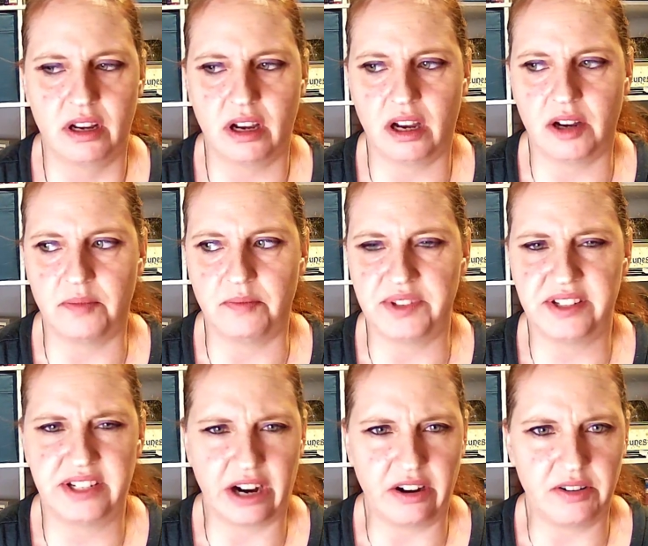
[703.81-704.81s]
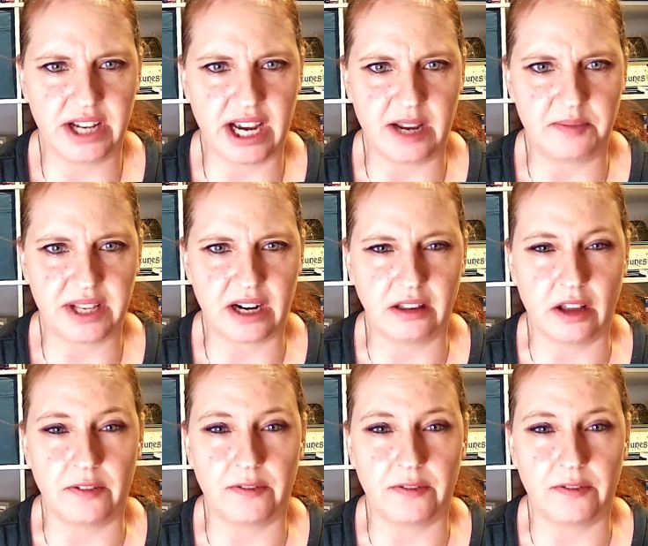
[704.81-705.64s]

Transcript: um, stereotypes and a lot of